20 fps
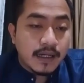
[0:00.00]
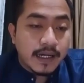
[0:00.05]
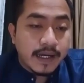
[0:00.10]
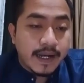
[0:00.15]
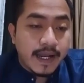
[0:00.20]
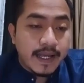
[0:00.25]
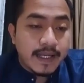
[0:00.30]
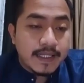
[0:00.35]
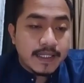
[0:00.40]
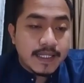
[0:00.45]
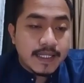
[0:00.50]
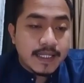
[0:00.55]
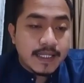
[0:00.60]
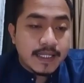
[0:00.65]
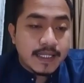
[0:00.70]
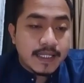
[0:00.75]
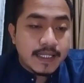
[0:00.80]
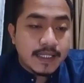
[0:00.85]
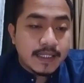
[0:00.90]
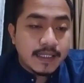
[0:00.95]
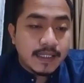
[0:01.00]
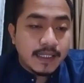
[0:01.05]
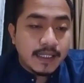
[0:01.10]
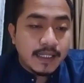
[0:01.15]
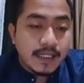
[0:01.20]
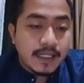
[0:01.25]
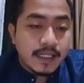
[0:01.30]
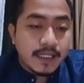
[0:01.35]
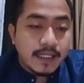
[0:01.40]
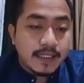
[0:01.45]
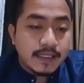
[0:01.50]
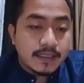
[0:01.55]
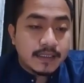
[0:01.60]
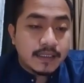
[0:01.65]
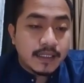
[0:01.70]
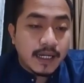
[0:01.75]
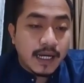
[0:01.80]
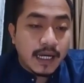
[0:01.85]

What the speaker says: RACQ's